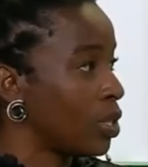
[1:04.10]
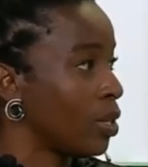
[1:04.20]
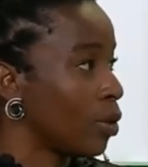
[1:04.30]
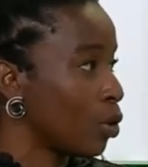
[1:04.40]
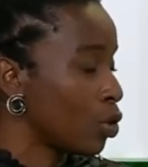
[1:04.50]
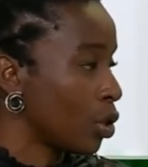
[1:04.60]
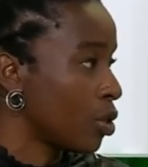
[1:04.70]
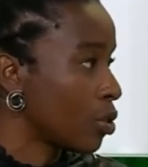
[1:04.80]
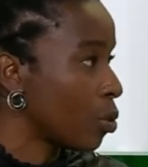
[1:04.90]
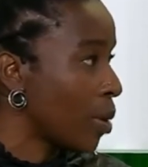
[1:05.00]
receive their
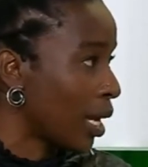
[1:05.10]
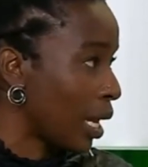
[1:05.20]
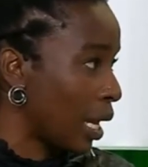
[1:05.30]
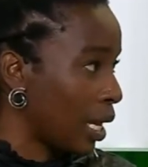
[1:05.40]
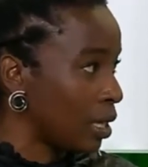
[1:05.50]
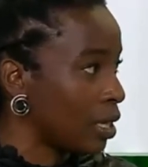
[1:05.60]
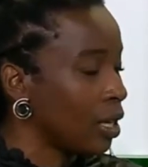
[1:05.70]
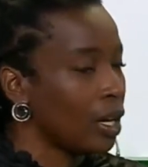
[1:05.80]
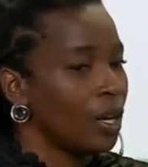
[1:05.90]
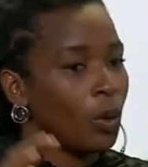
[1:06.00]
insurance through Medicaid,
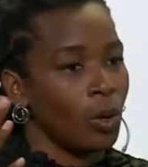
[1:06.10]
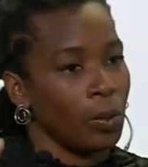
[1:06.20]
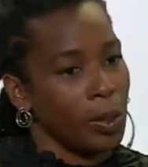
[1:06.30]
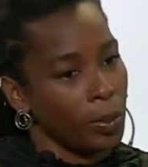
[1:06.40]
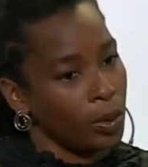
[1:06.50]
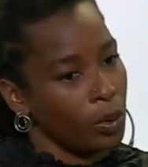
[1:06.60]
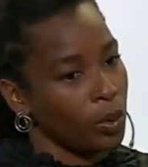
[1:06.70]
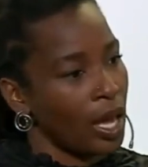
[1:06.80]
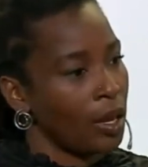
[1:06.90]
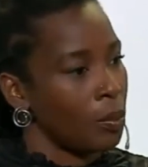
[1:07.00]
or people who
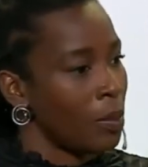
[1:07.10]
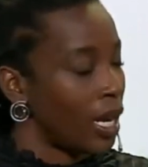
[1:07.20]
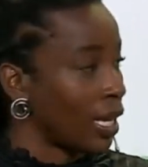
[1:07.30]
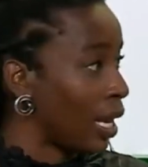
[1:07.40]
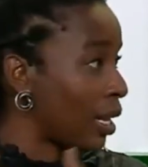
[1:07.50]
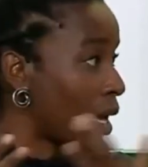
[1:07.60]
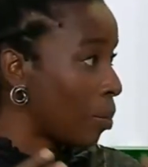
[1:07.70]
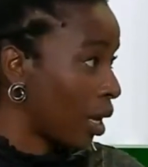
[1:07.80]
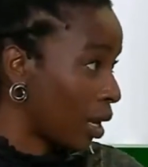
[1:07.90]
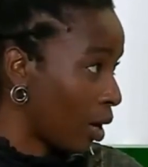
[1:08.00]
get Medicaid and
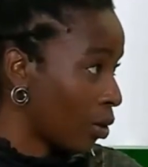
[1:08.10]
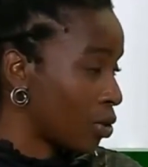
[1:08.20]
Medicare.